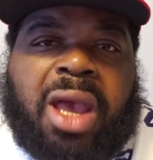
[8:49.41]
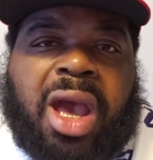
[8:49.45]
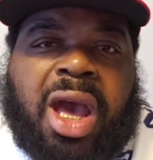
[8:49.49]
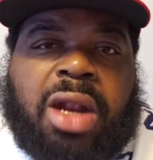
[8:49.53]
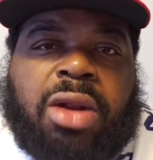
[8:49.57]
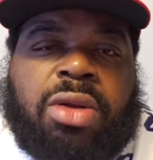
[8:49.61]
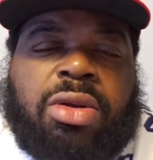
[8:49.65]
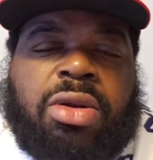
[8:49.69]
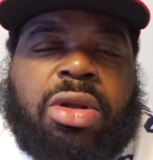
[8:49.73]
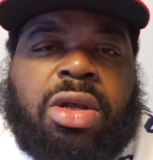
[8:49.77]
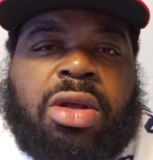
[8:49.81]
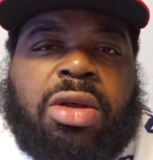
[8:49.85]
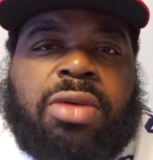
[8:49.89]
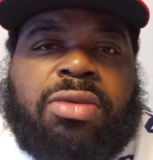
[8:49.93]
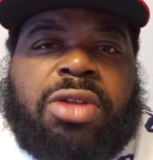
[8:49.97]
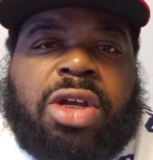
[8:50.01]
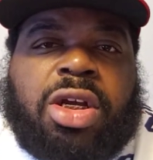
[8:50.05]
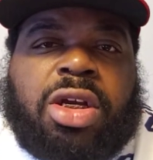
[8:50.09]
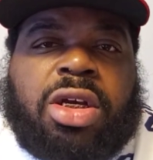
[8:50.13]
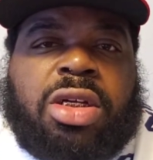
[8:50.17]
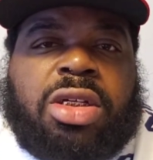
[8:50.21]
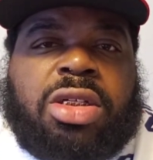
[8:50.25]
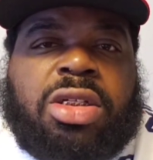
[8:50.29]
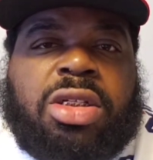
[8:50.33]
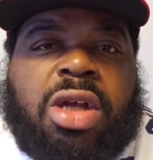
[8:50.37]
don't know if they're
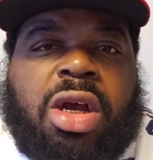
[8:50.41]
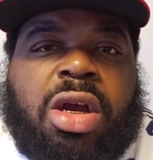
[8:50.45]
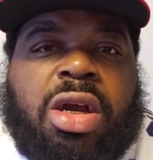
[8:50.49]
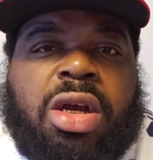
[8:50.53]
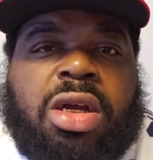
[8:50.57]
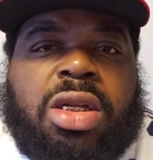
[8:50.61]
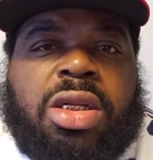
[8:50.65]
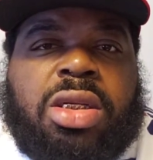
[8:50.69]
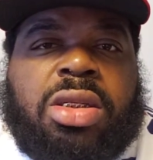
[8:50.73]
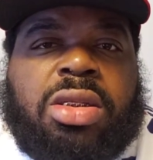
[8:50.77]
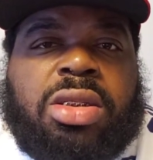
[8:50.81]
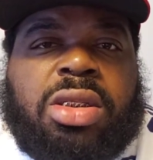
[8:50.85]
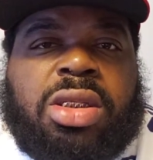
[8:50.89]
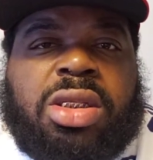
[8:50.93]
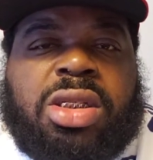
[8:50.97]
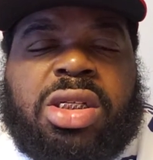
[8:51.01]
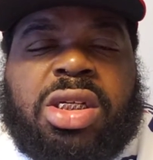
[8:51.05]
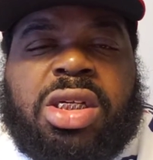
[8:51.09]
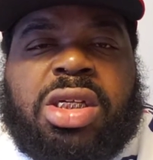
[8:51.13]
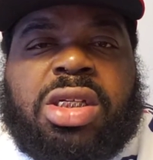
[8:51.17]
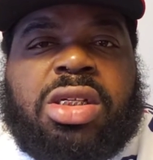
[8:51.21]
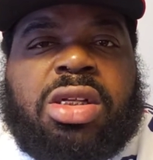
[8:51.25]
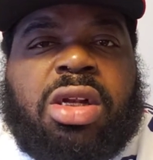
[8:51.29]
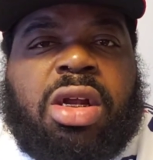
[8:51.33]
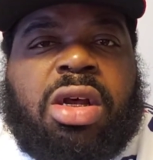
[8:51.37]
going to start the
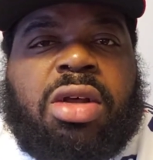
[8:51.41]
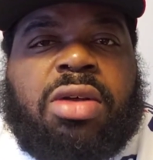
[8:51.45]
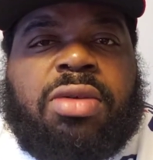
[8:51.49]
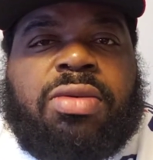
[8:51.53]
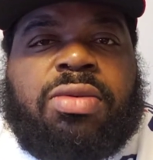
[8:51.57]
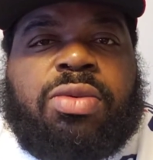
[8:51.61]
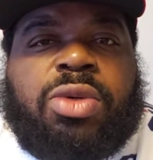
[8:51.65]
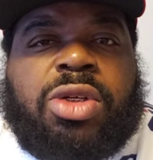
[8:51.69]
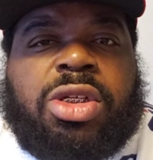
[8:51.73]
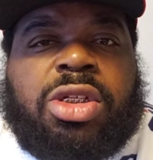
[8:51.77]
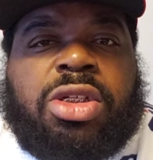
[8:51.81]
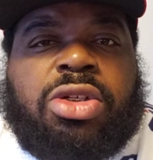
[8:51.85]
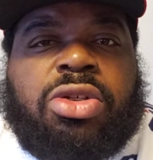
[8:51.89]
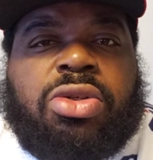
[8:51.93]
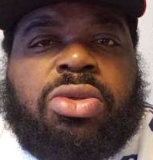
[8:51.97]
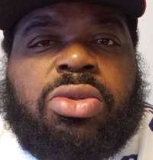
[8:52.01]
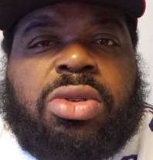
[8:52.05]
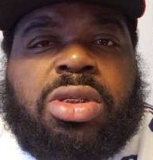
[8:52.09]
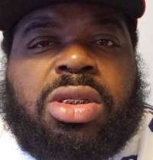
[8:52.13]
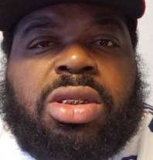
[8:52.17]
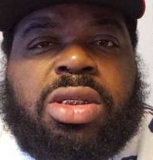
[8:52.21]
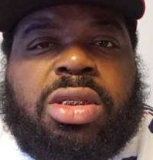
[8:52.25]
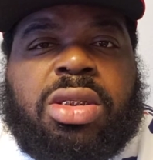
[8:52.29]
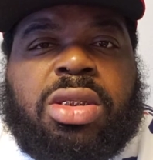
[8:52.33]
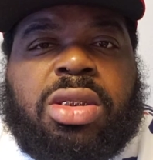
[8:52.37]
season off with Tua. You
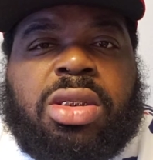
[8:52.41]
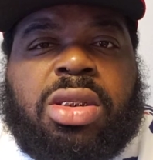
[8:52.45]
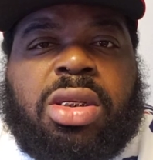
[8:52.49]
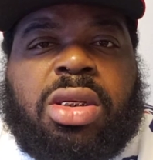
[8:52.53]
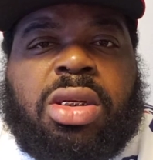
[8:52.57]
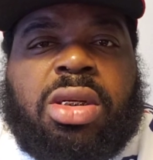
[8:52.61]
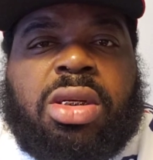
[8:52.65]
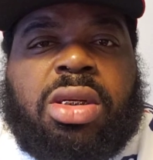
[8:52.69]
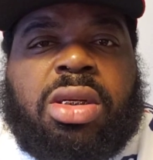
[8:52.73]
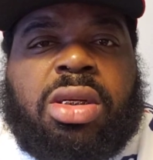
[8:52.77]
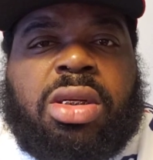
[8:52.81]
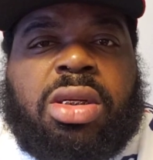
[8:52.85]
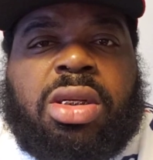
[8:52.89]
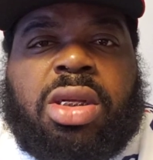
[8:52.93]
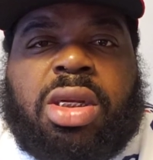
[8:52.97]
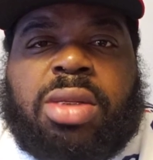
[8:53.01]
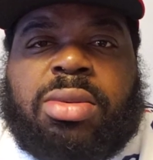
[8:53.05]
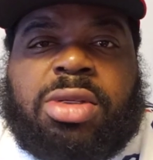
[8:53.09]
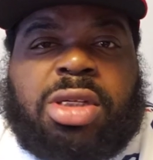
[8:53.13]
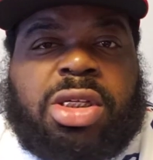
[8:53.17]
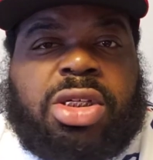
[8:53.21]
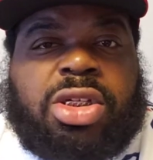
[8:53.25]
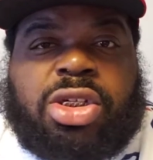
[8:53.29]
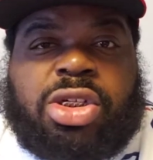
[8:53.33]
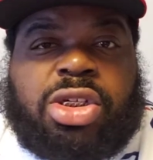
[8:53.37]
know what I'm
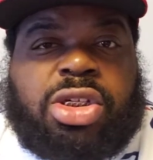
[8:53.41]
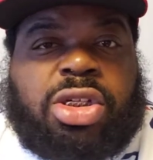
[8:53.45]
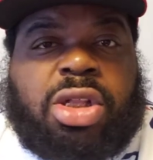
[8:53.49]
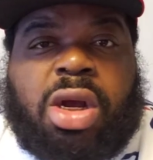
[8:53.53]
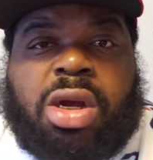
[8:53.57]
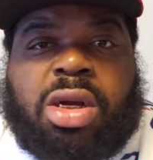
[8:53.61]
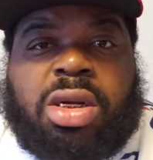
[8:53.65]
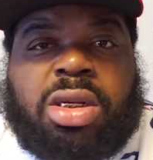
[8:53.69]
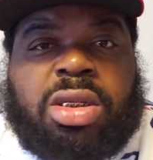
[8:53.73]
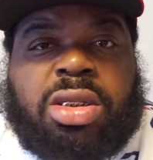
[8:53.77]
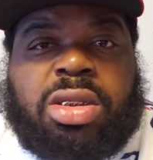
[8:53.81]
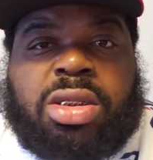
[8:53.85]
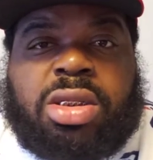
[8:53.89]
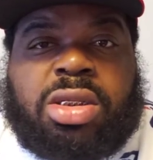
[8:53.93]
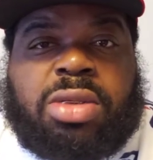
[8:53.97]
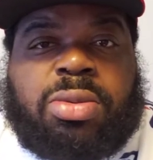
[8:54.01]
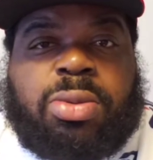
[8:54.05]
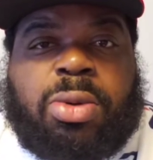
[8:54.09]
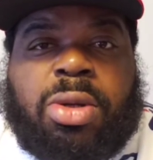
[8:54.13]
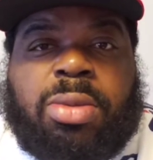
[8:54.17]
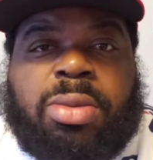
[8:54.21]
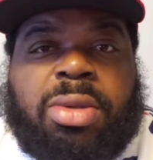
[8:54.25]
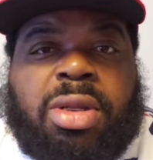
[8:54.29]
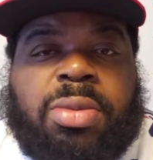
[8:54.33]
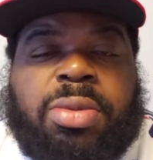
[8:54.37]
saying? Just starting, just
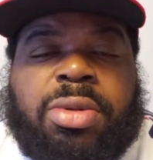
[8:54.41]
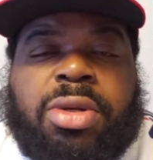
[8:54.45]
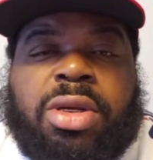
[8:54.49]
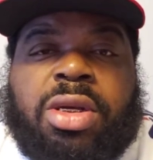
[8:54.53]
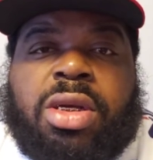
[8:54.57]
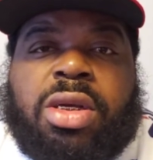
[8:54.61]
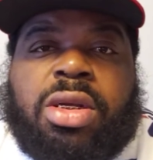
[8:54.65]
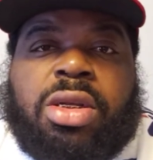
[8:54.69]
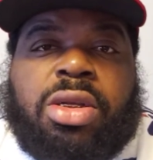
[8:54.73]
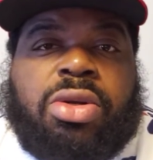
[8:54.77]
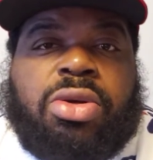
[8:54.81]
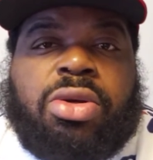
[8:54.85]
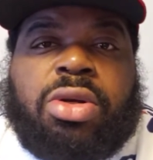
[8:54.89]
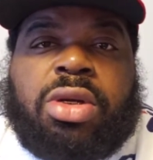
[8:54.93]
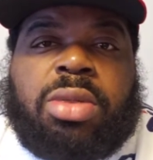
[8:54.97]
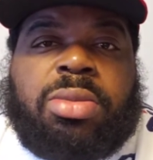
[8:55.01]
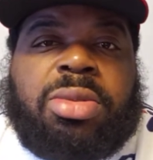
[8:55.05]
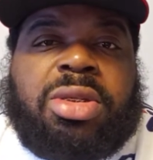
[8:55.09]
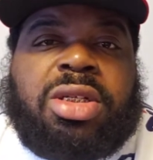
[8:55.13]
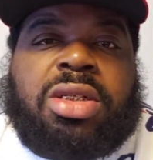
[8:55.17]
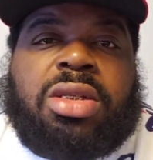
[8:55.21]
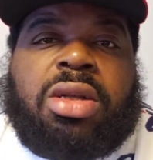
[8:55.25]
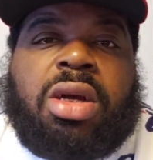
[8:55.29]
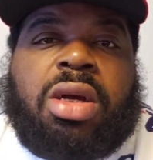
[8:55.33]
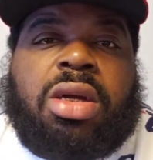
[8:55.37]
point blank period. You're going to be
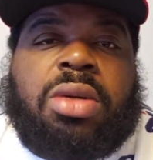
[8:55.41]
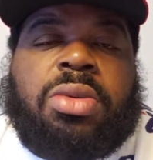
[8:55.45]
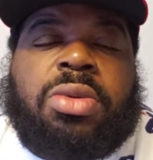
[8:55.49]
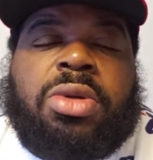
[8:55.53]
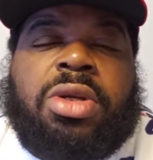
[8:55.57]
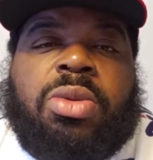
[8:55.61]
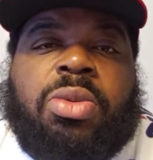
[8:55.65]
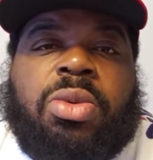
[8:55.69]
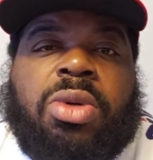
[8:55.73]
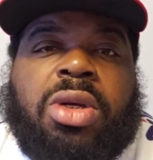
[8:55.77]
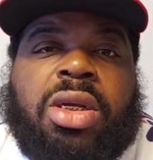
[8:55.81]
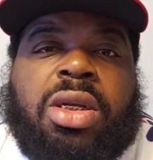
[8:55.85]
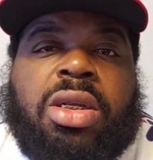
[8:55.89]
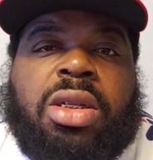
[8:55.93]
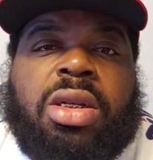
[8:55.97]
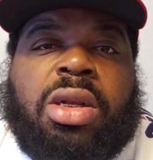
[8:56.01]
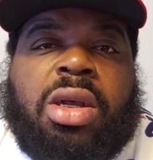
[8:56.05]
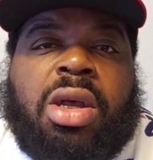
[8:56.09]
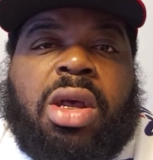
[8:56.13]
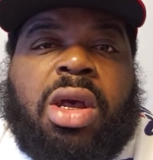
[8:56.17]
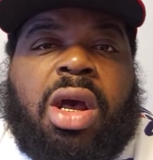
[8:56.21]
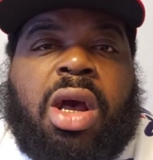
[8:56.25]
the starter week 1.